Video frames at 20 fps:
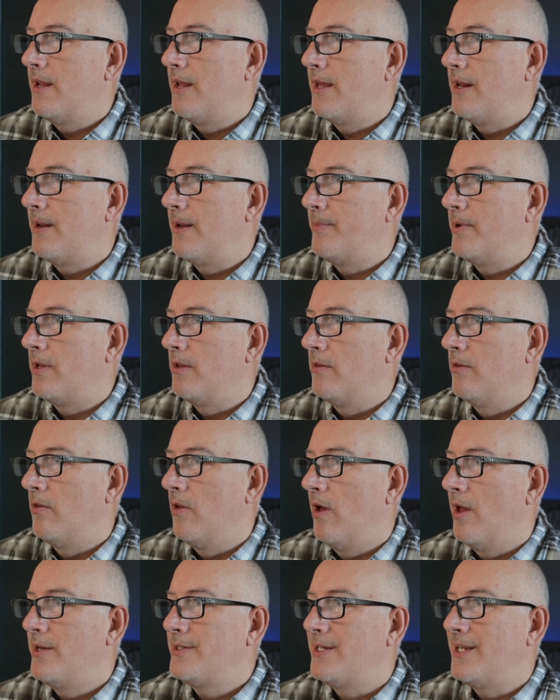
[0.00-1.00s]
I'm going to
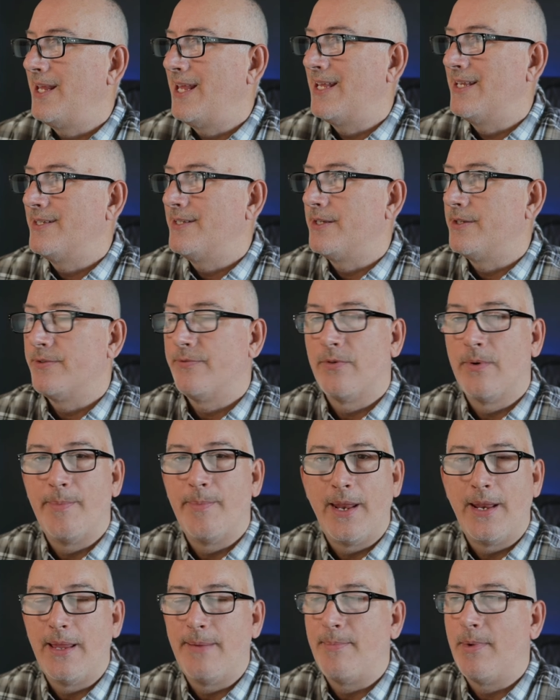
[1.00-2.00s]
launch an instance from
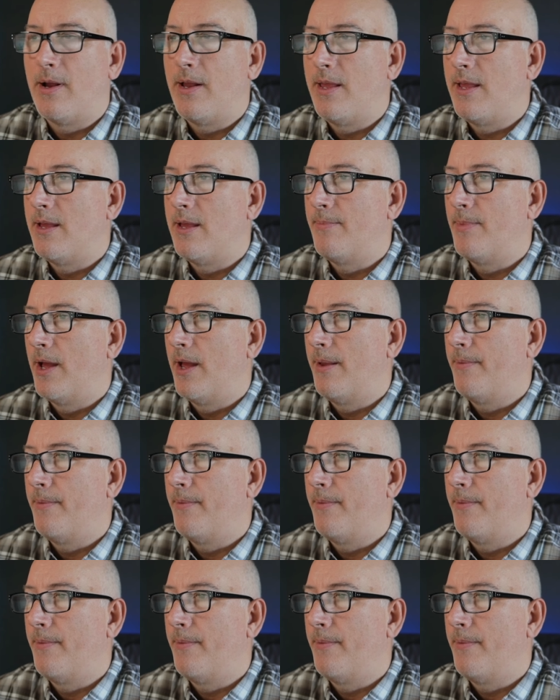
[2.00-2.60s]
that AMI.